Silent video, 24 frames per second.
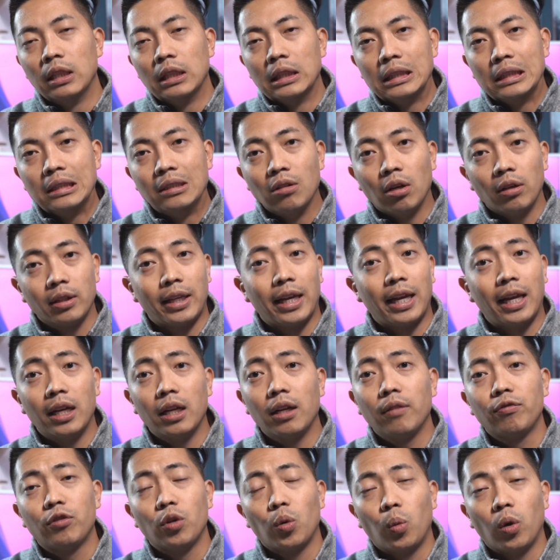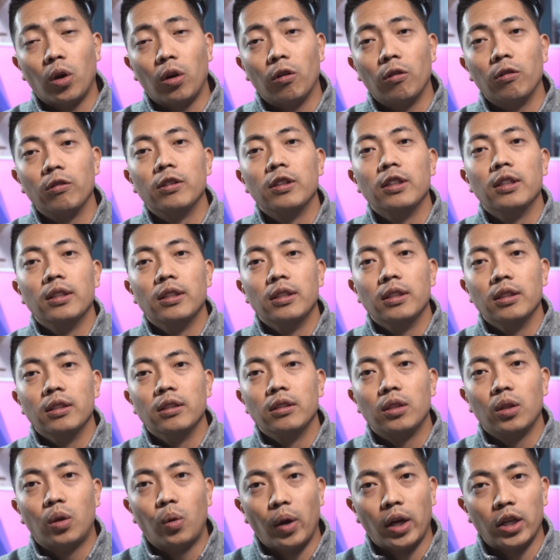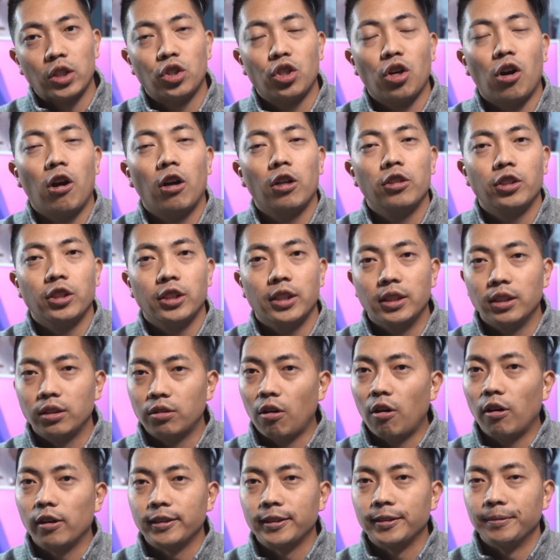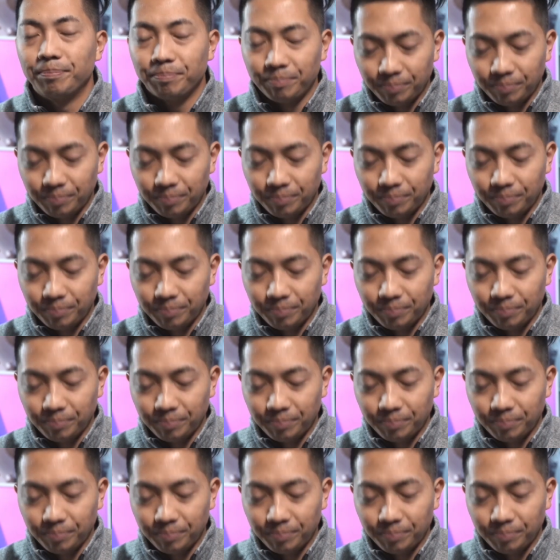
Not the end of the world. The quick charge is awesome.